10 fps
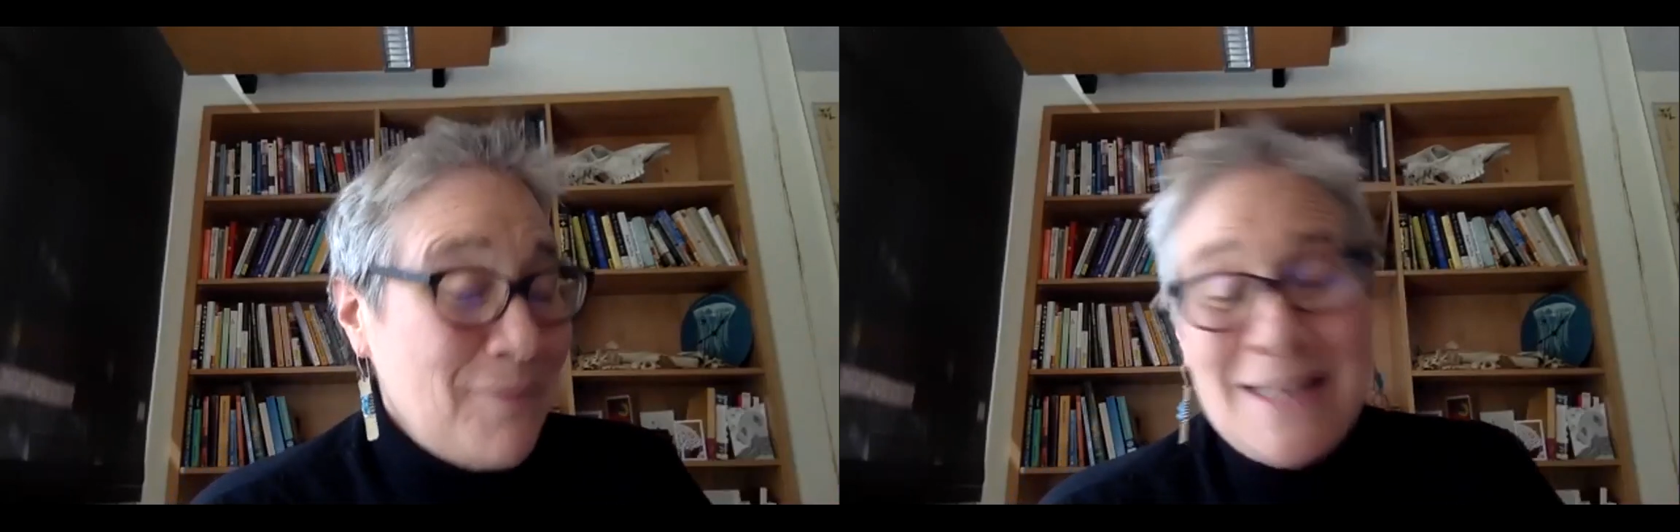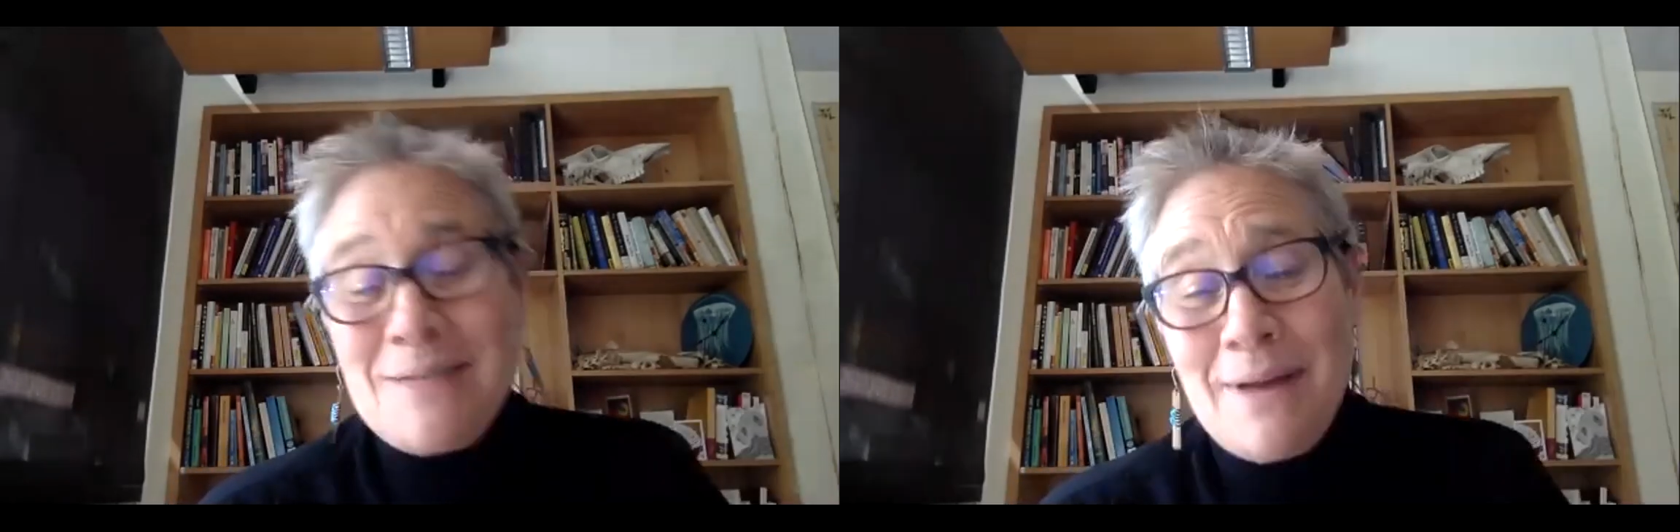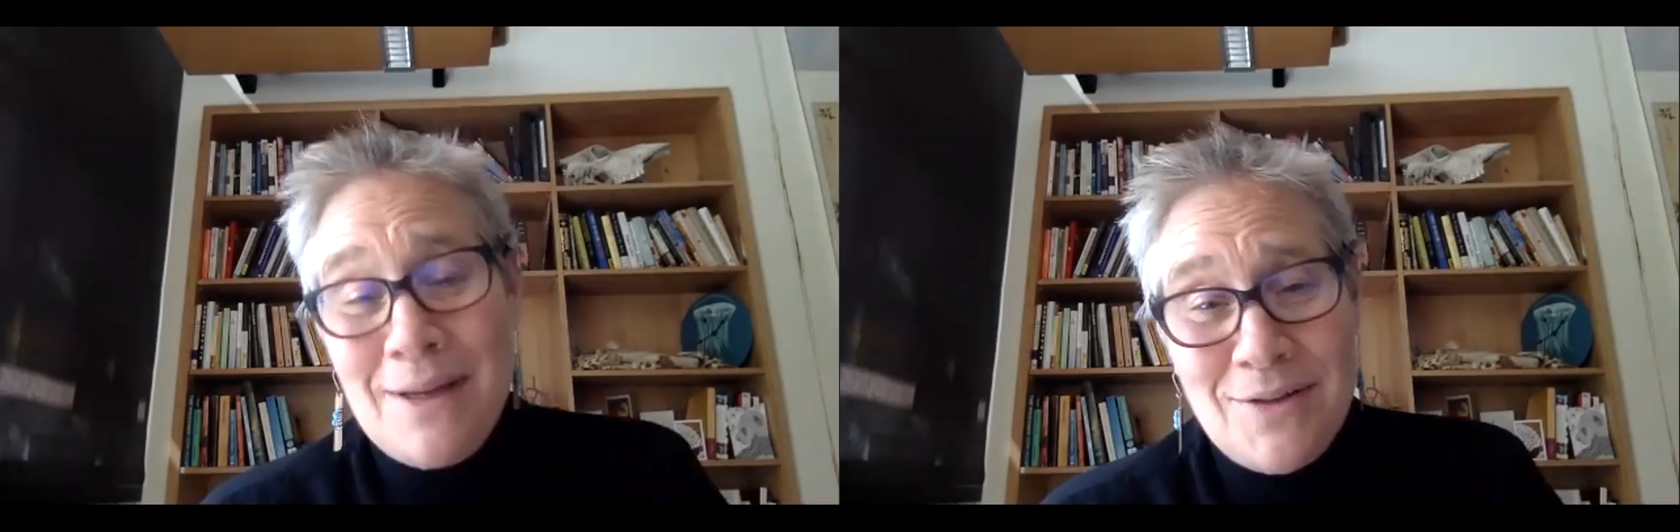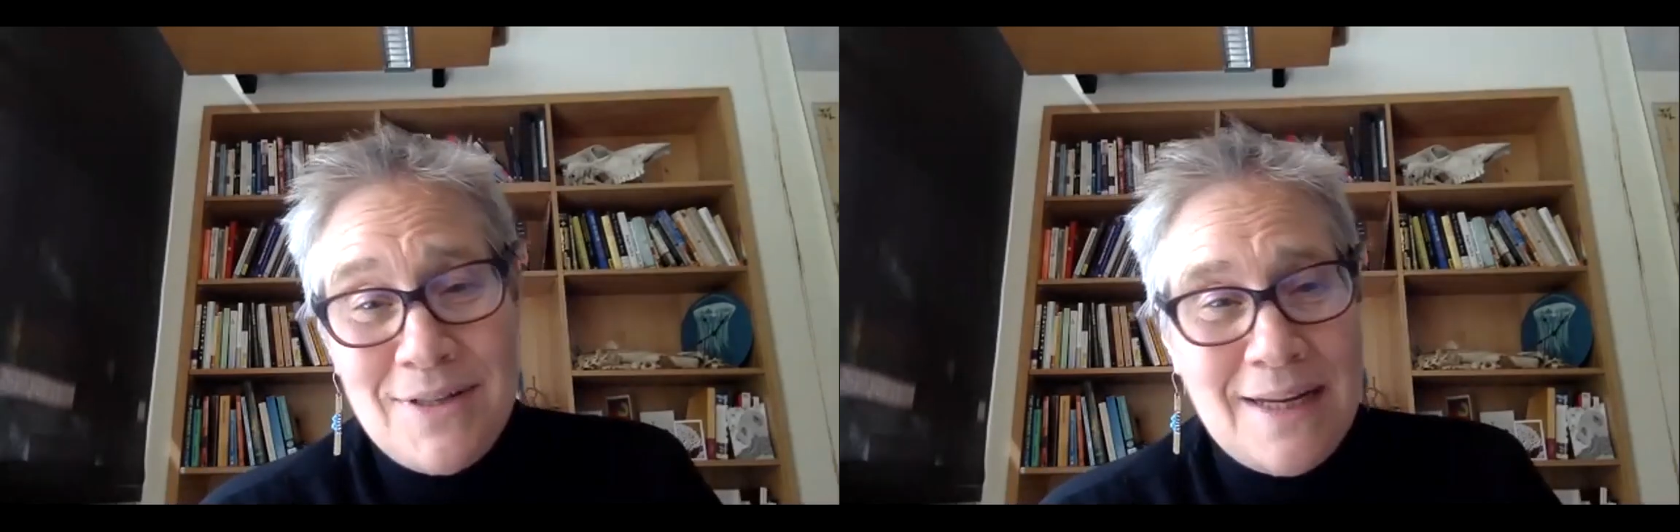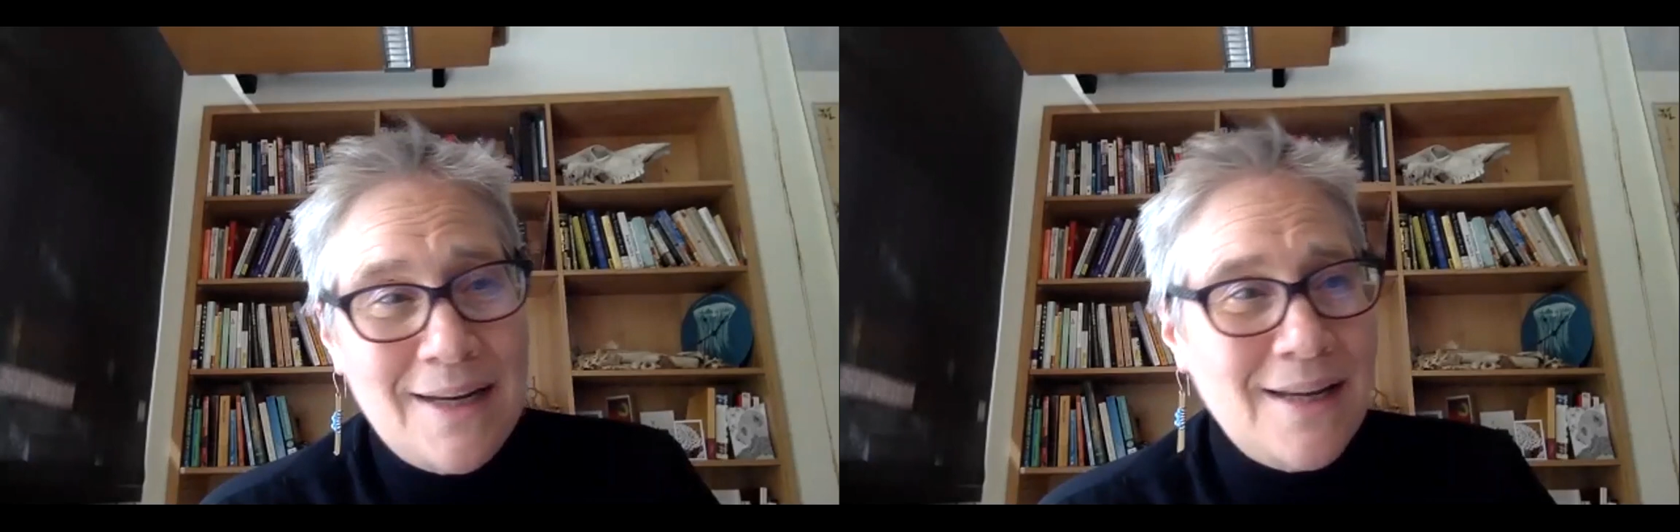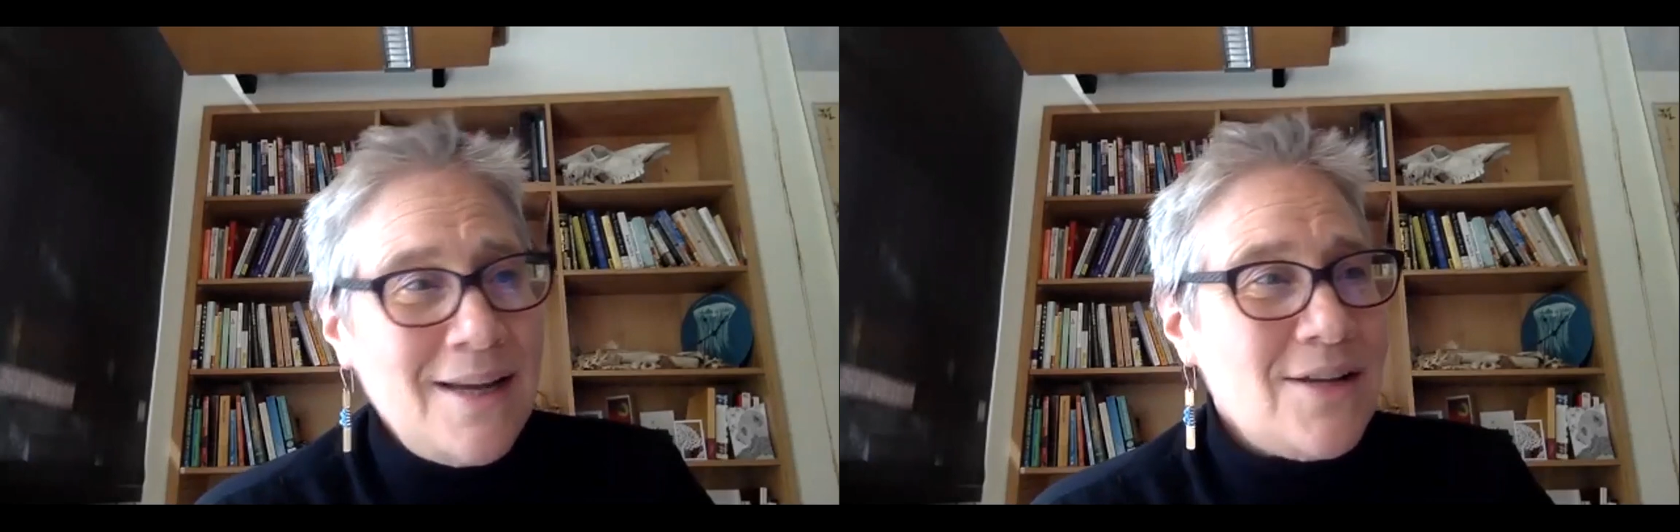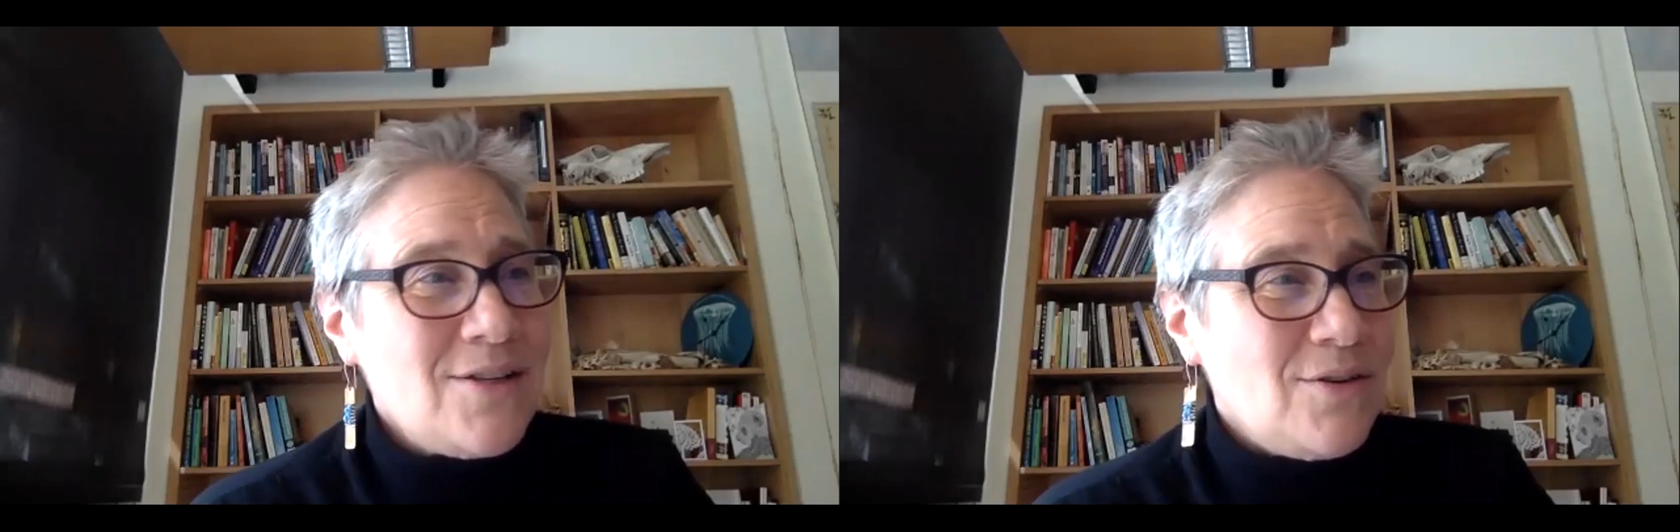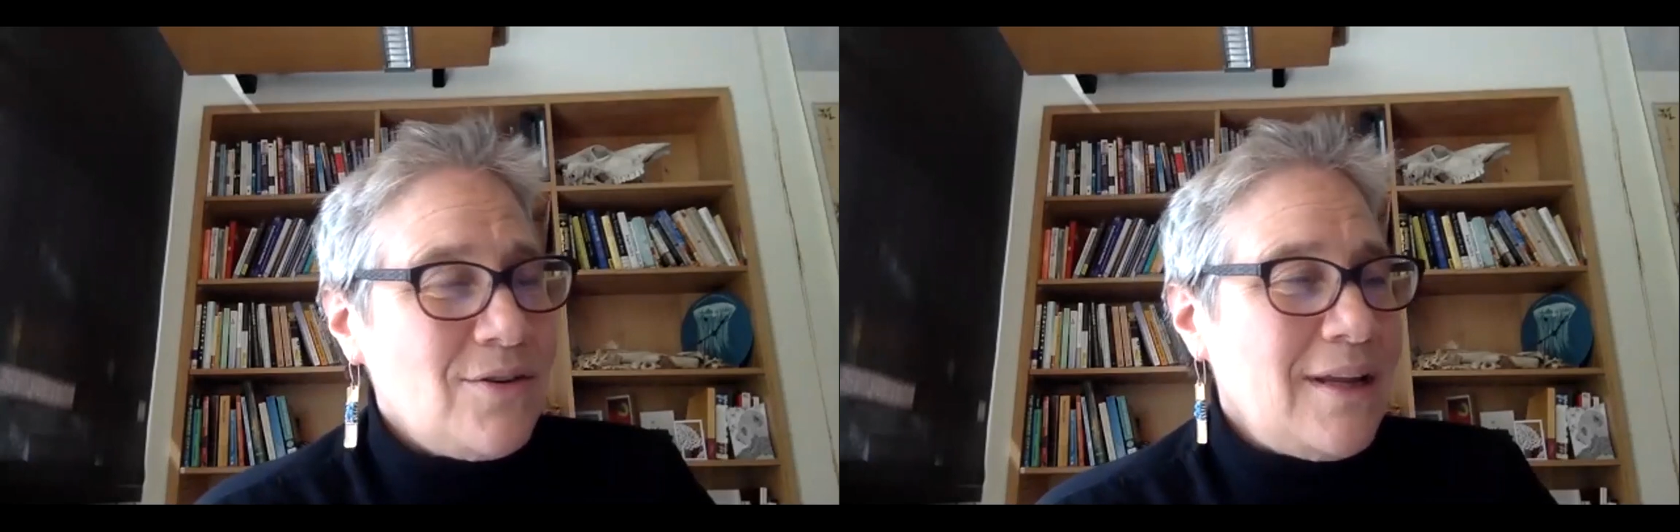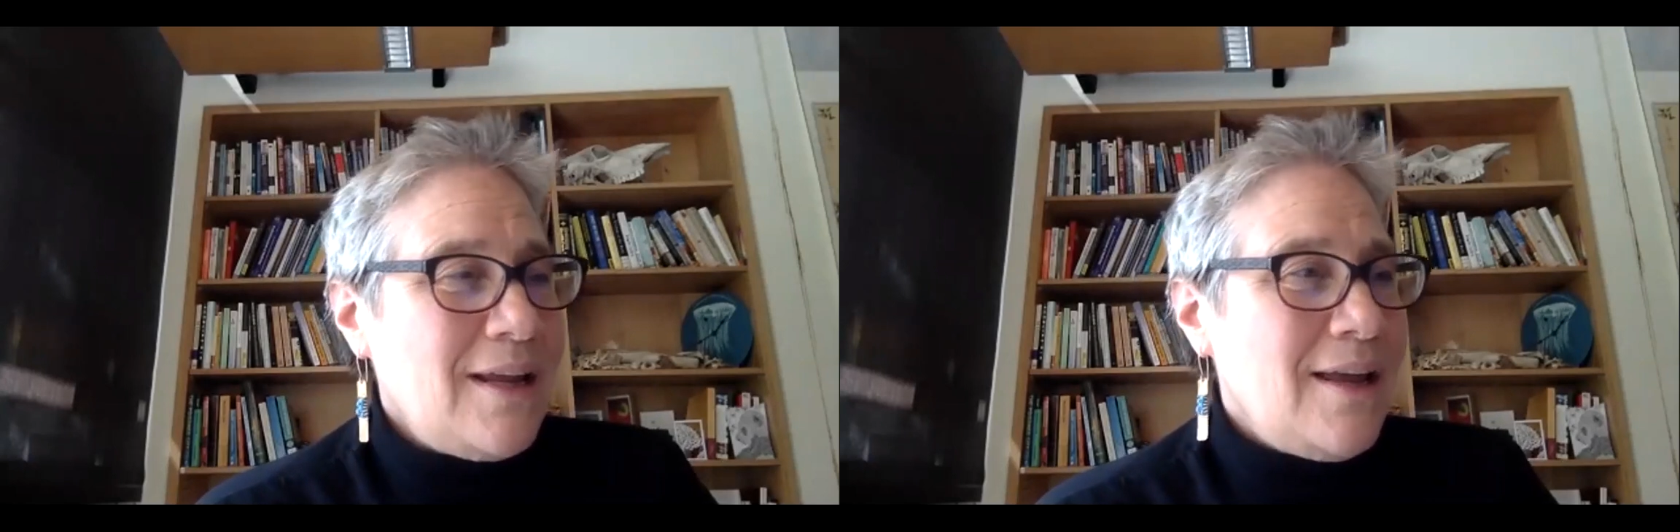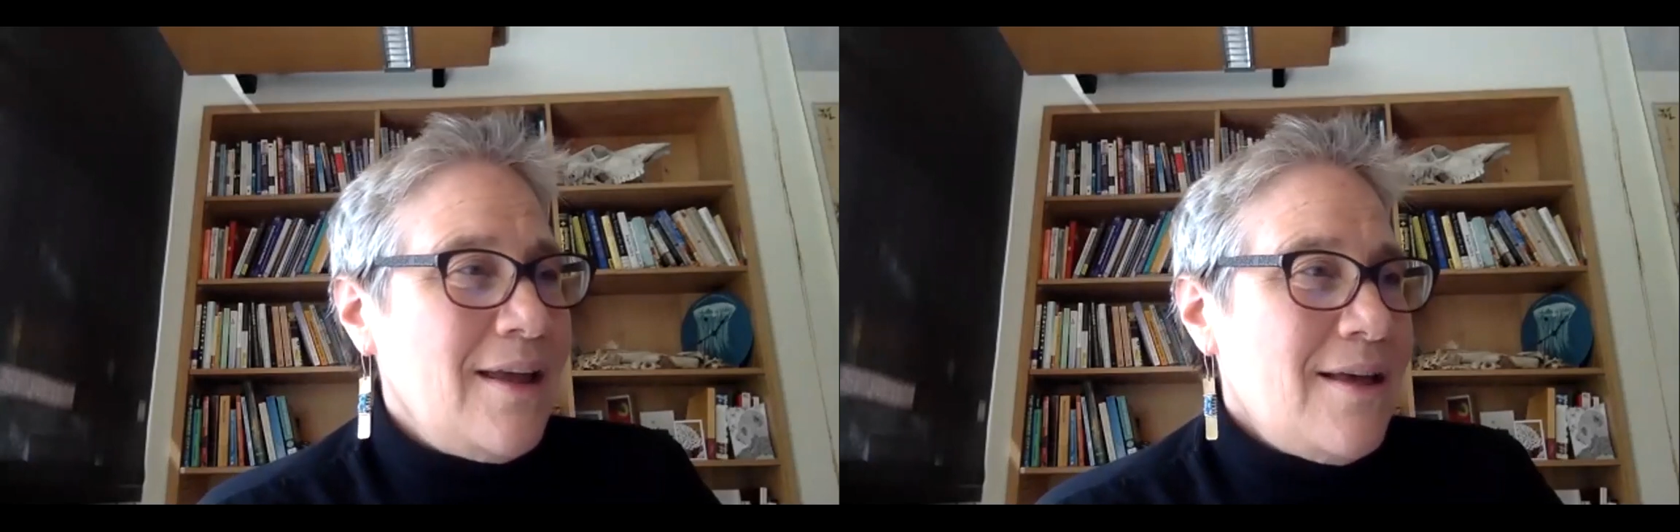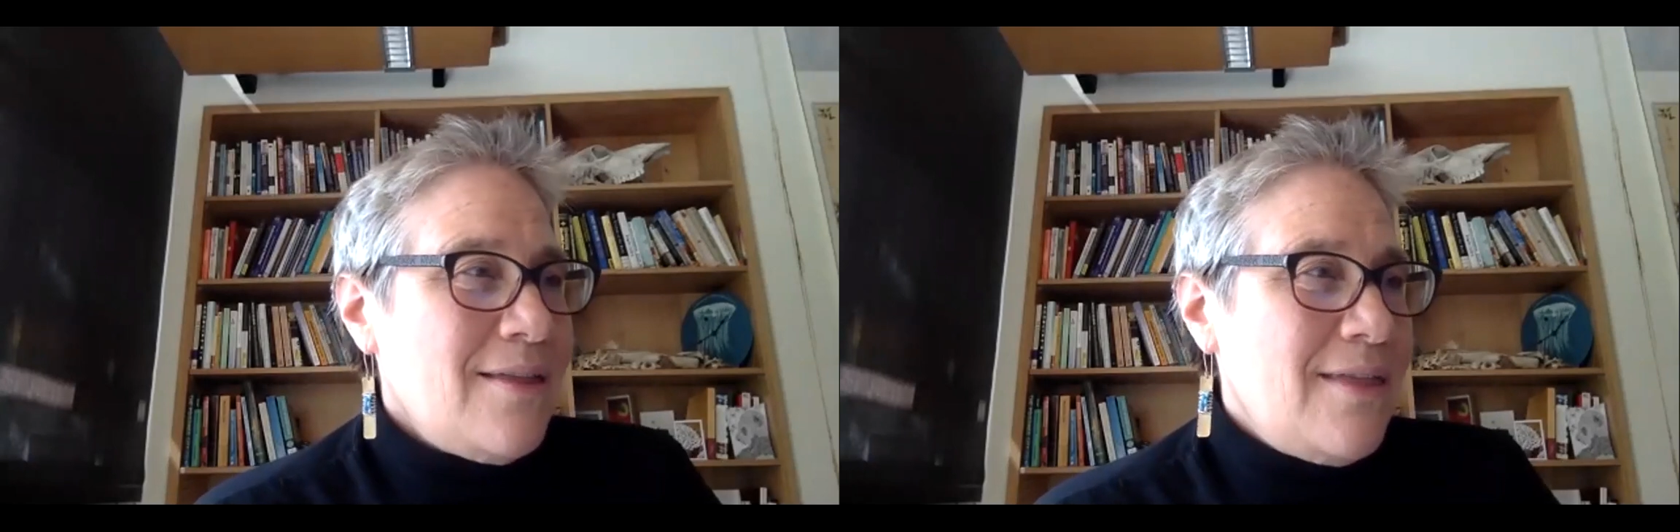that's my understanding certainly